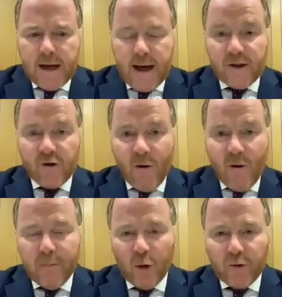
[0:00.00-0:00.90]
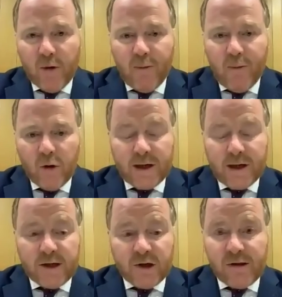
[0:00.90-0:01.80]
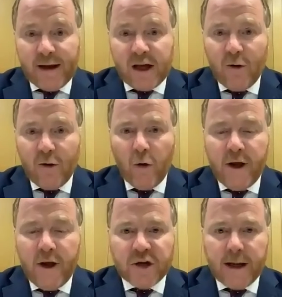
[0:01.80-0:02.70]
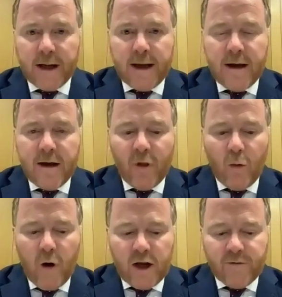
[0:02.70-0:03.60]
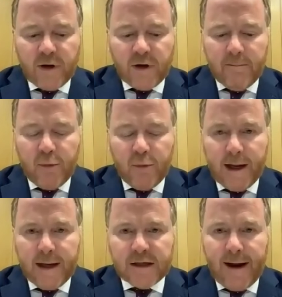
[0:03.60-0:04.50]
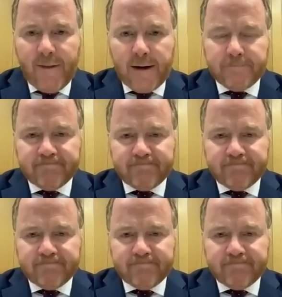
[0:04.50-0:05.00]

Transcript: It's a really important report, and I just thank you all hugely for the work you've done in putting it together.